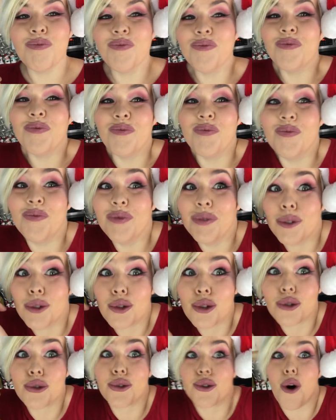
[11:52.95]

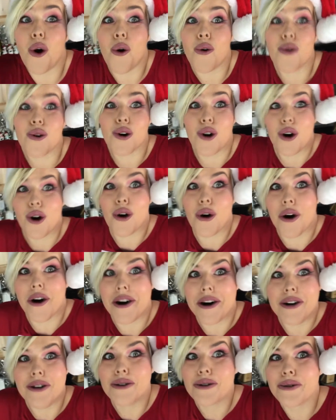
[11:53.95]
so good,
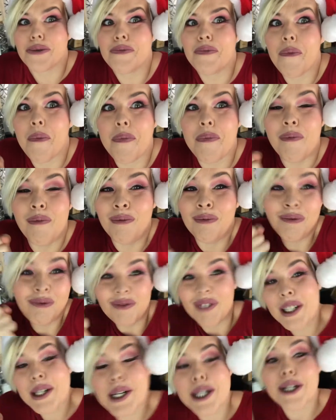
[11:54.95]
guys. Mm,
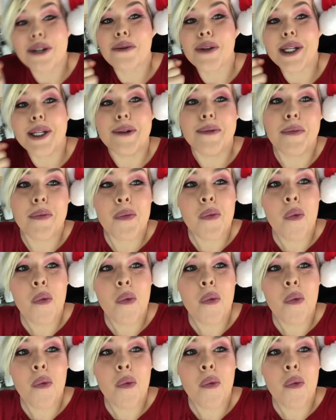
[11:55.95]
I can't wait.